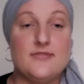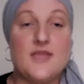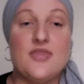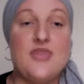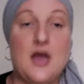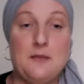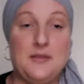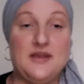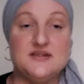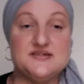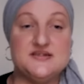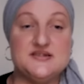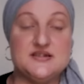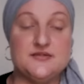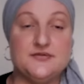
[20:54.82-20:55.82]
that makes
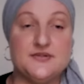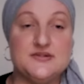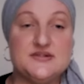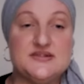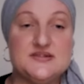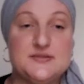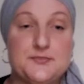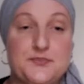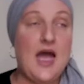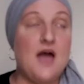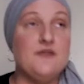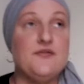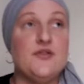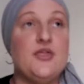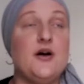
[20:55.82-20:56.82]
the difference.
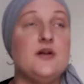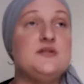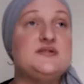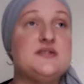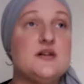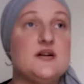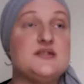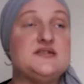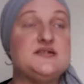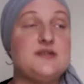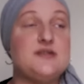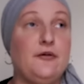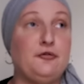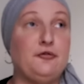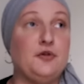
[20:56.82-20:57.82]
And for those that are
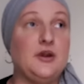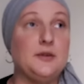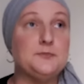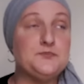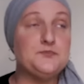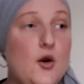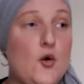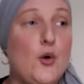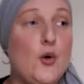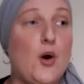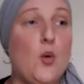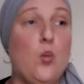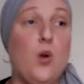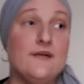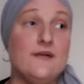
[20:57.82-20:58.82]
suffering or are
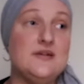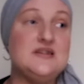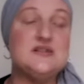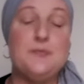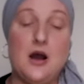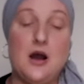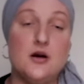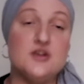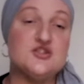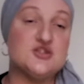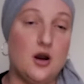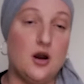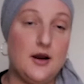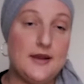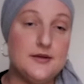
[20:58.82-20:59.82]
worried about a
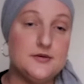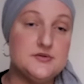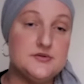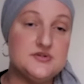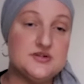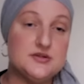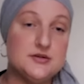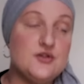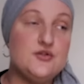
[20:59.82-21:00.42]
child,